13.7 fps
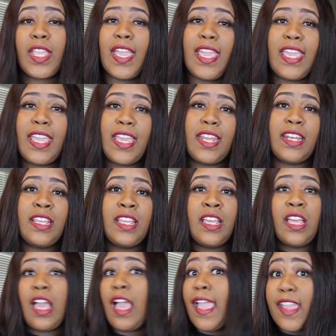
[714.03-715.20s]
And
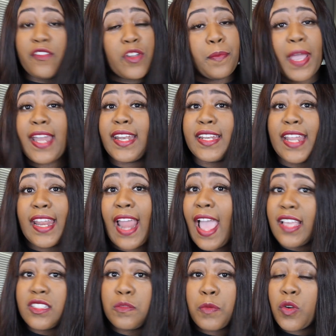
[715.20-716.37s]
everybody that
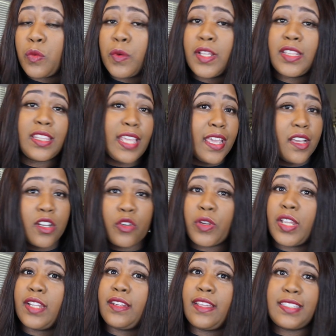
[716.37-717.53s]
I spoke with, they agreed.